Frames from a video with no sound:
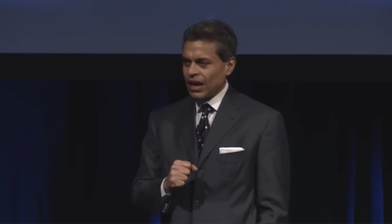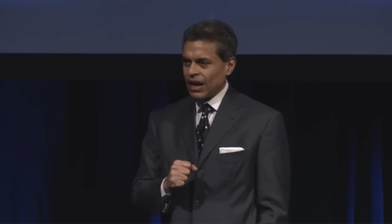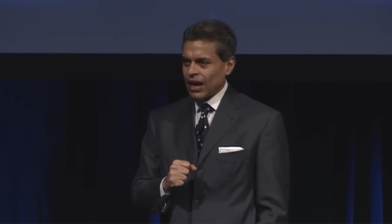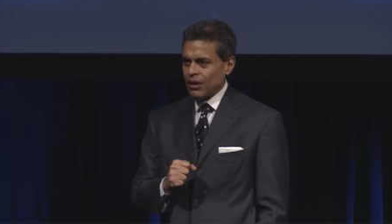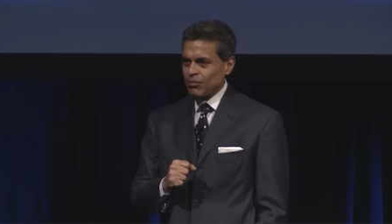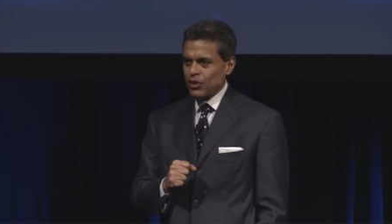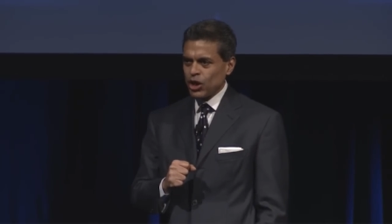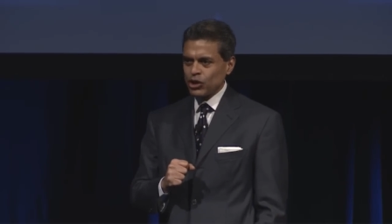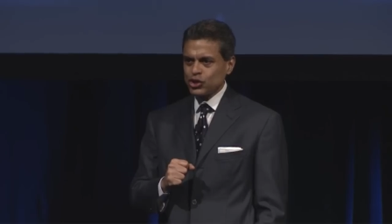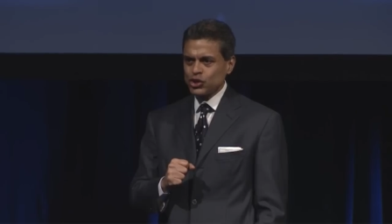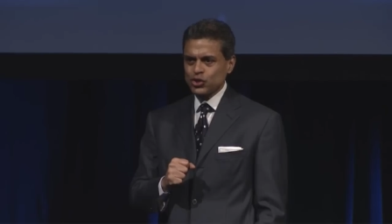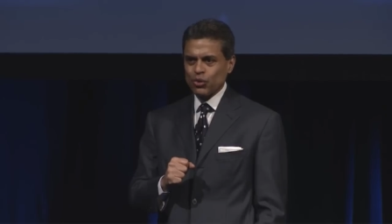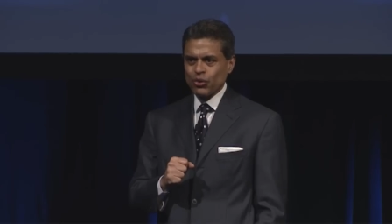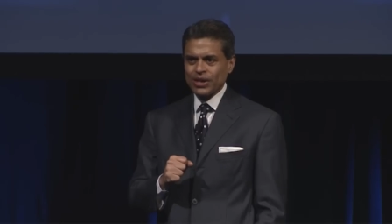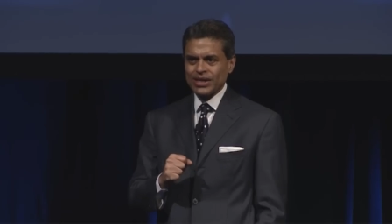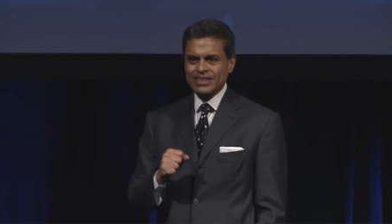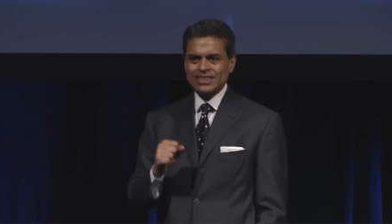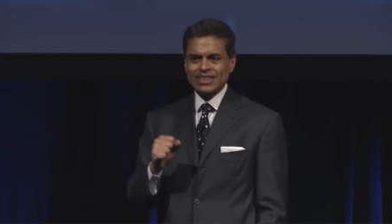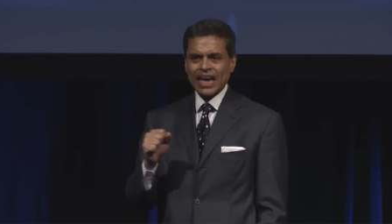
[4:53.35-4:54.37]
I'm not sure
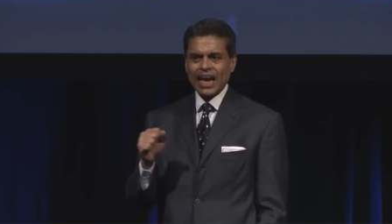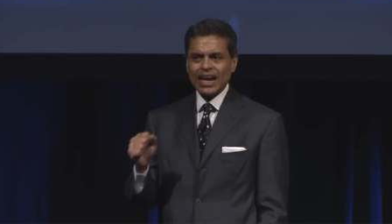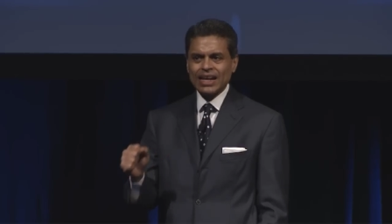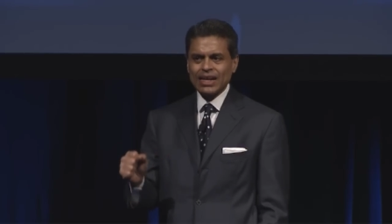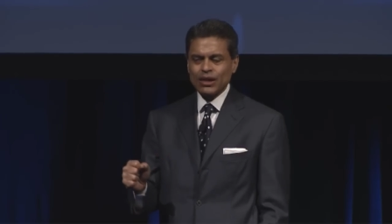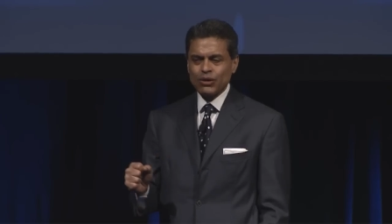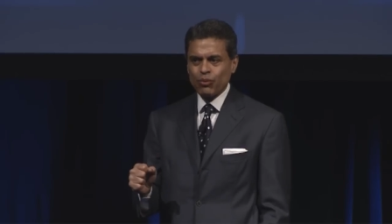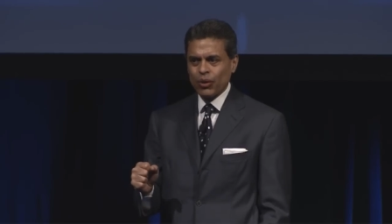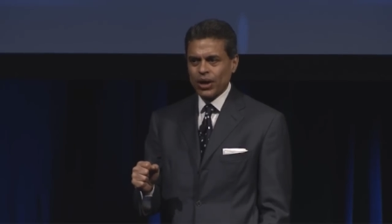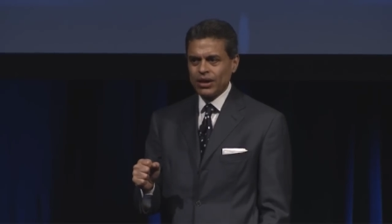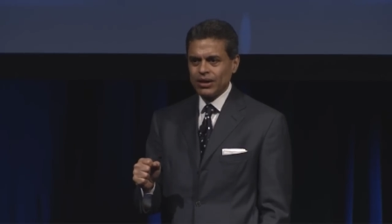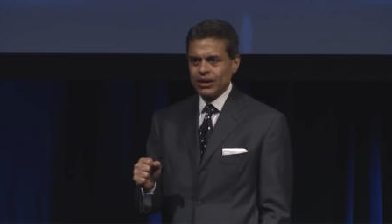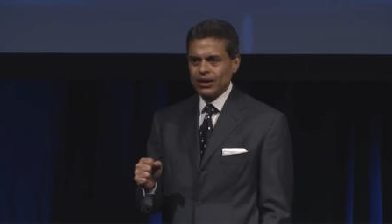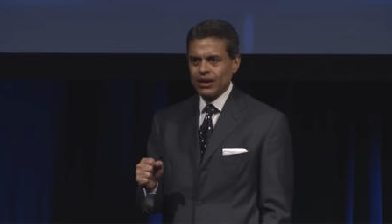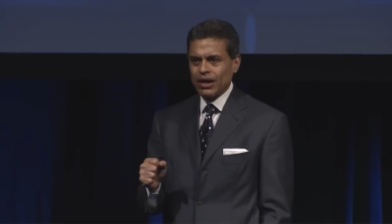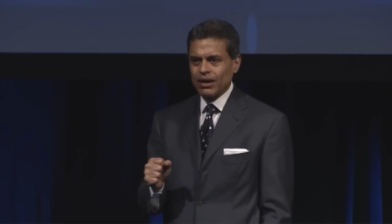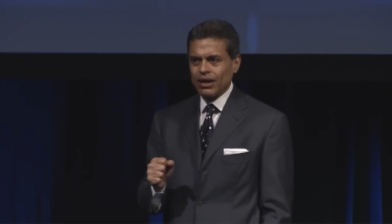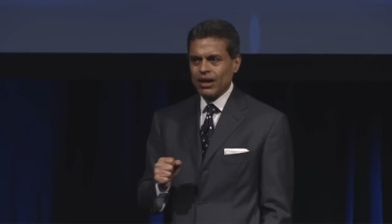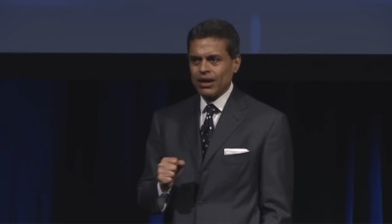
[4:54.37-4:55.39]
exactly when,
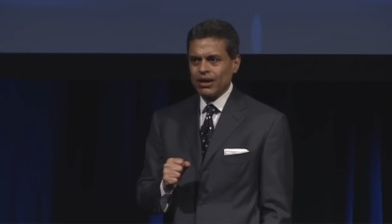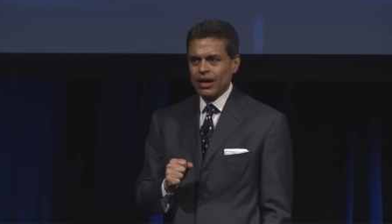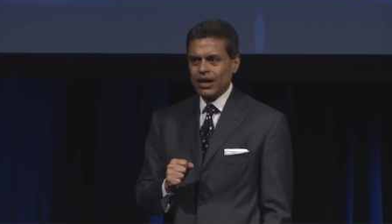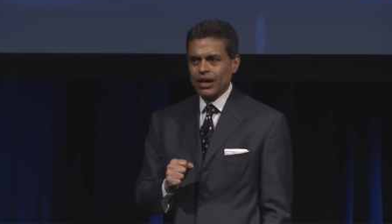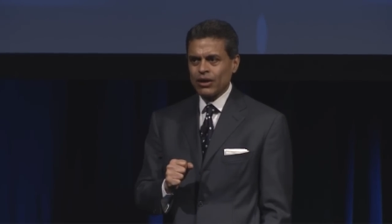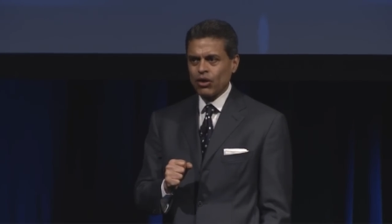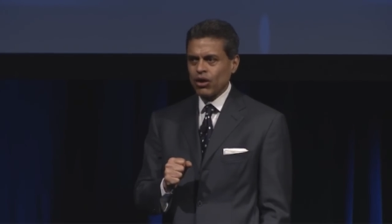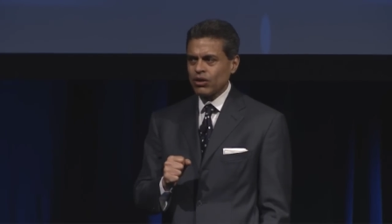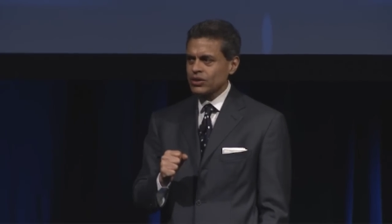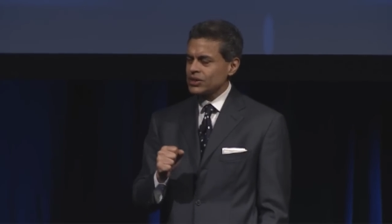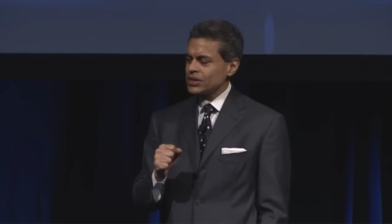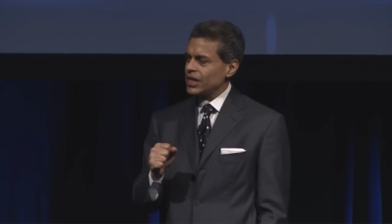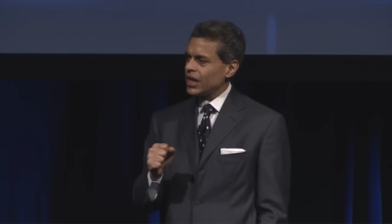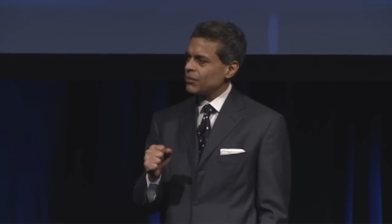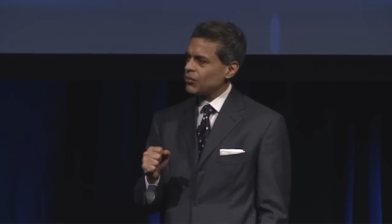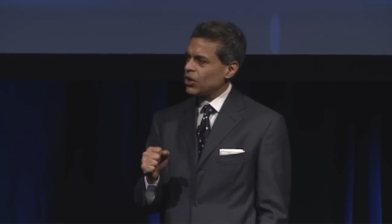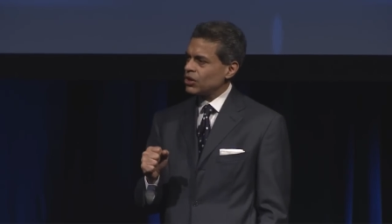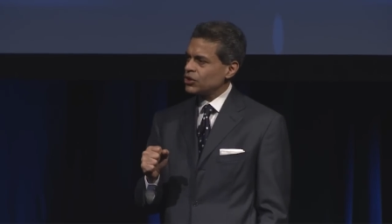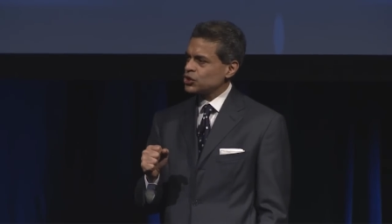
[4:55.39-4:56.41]
and honestly,
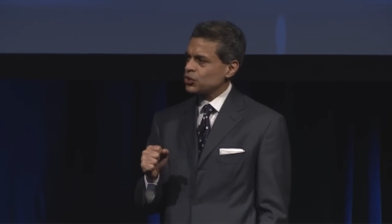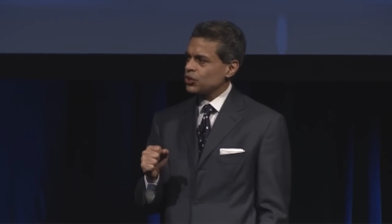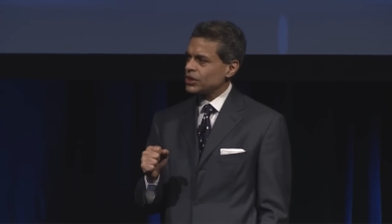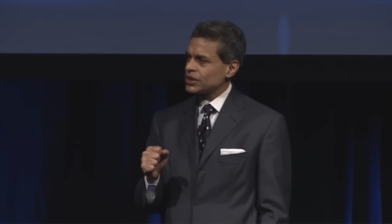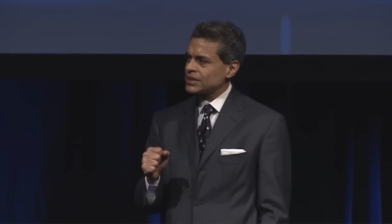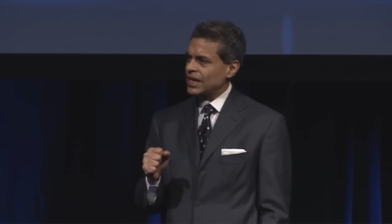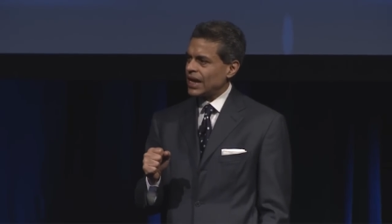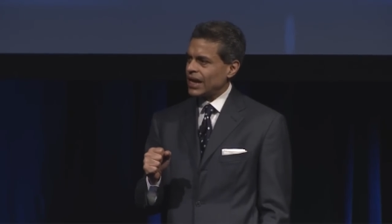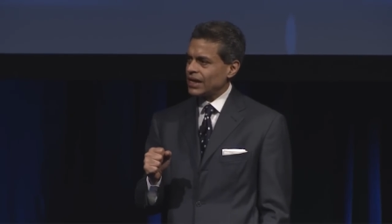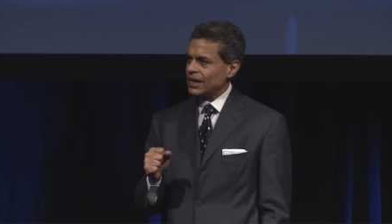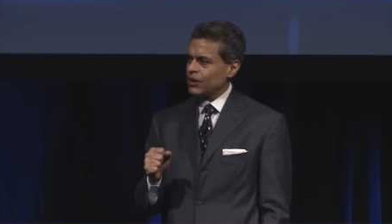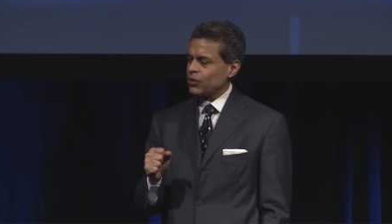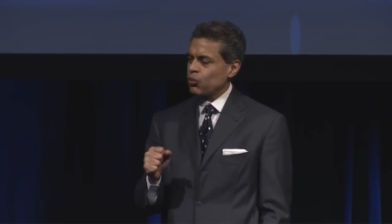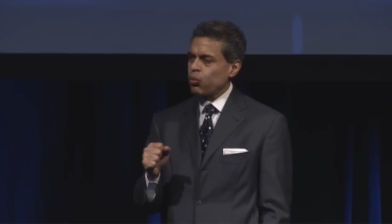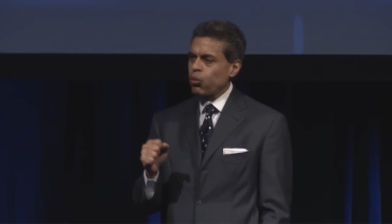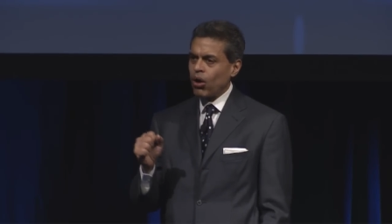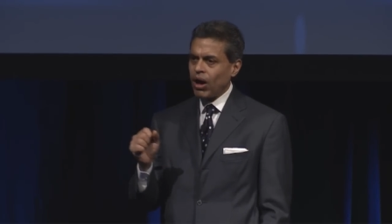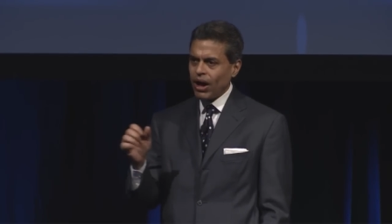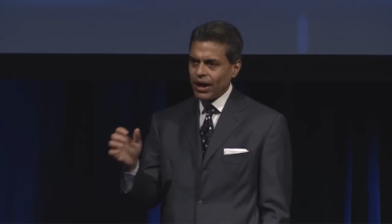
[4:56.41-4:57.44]
I'm not sure exactly
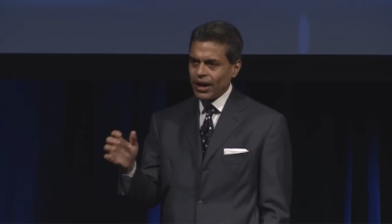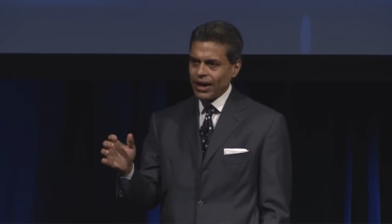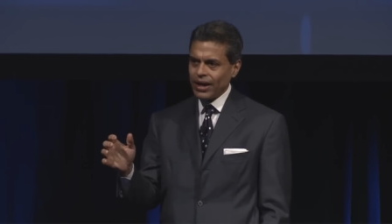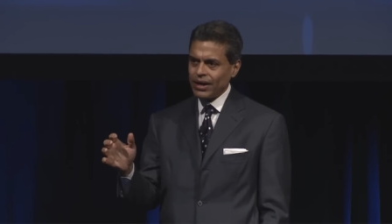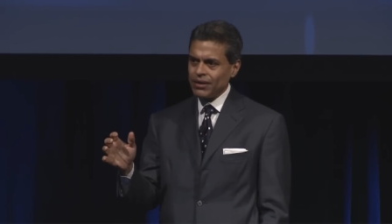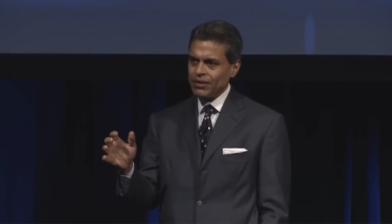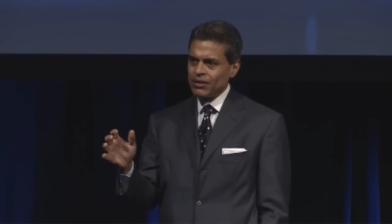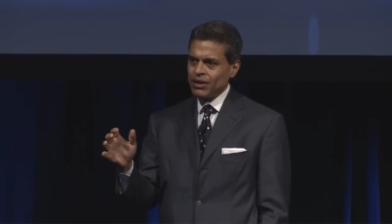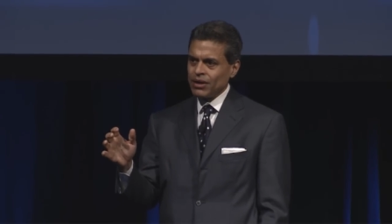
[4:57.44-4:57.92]
why,